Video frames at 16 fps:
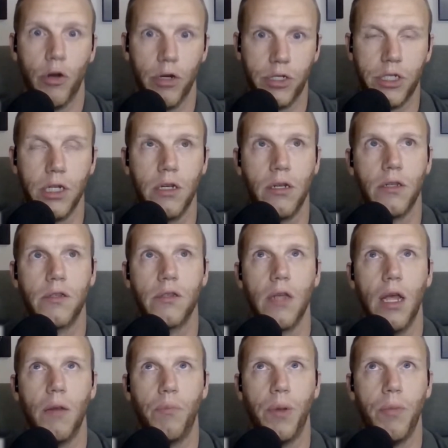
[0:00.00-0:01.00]
Christians
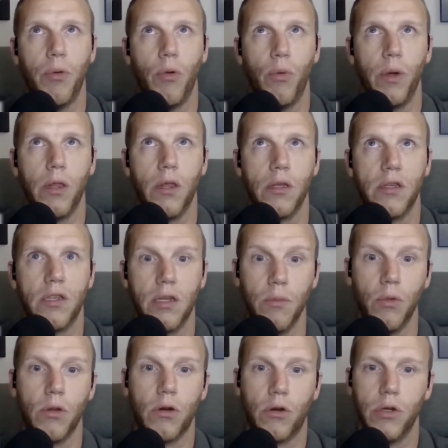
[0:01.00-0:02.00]
and people with a
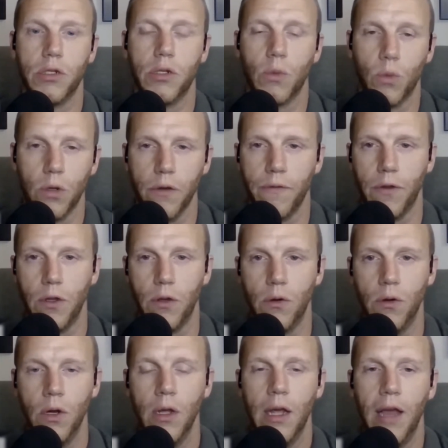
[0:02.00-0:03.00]
similar Christian
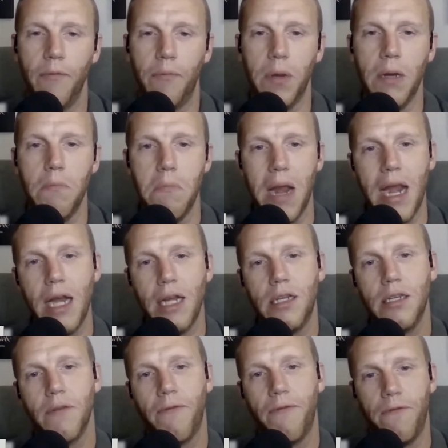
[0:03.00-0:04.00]
worldview have been
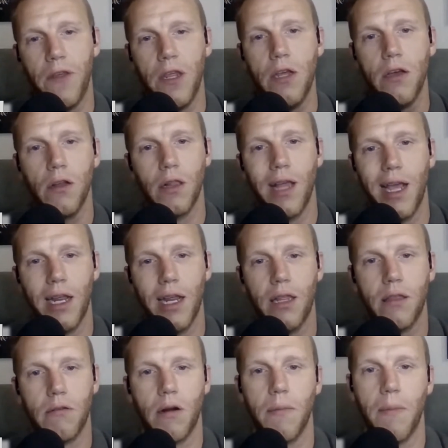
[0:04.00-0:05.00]
made to feel
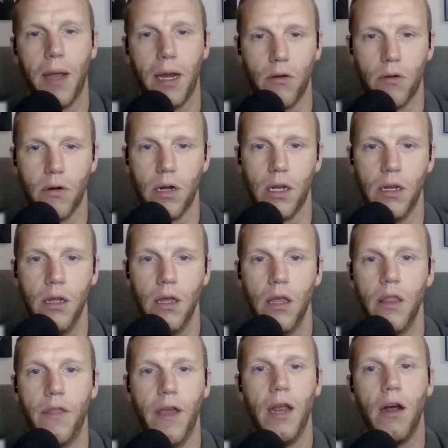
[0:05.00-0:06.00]
like they're a minority.
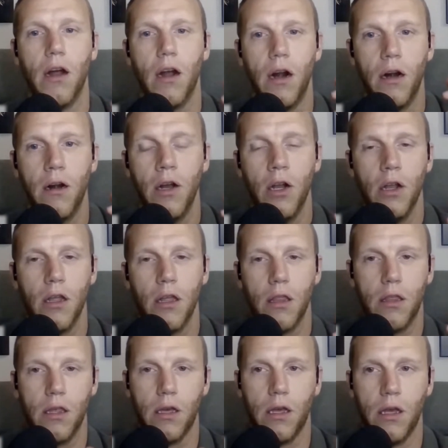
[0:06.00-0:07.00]
They are
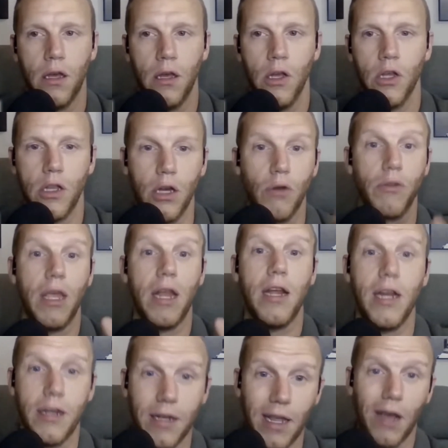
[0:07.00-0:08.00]
the, you know,
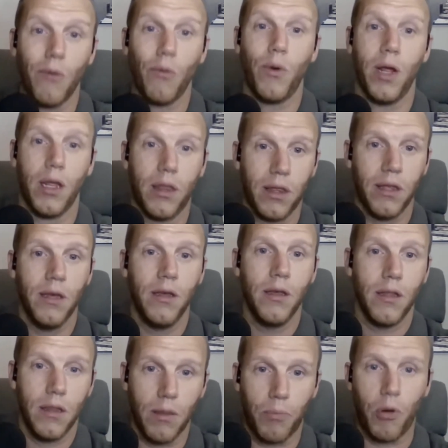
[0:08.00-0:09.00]
they need to get with
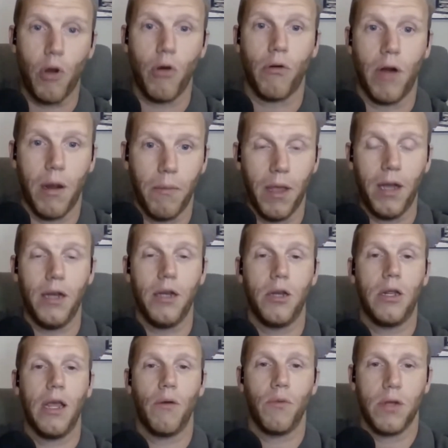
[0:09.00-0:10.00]
the program. They
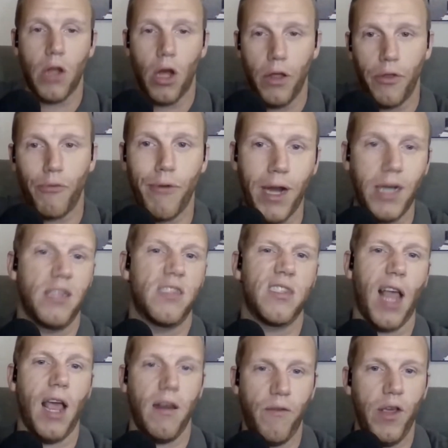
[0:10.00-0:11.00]
need to get with on the right
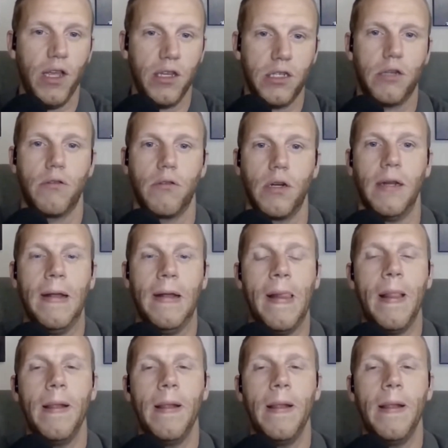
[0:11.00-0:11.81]
side of history.